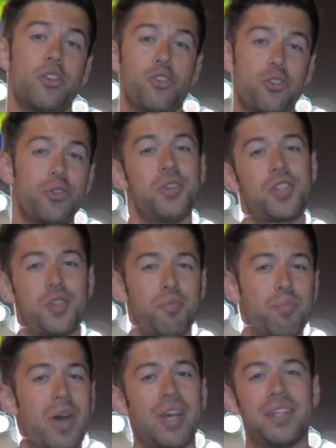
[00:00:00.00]
You shouldn't
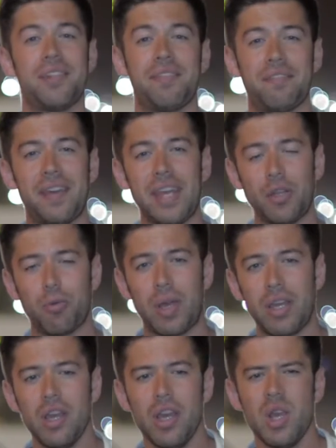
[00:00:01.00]
smile in a fake
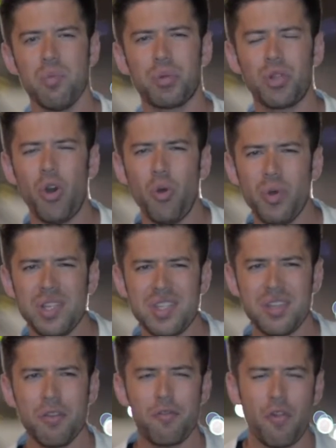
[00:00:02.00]
way, but
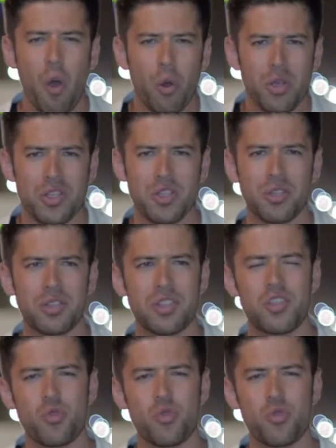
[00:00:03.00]
always focus on this.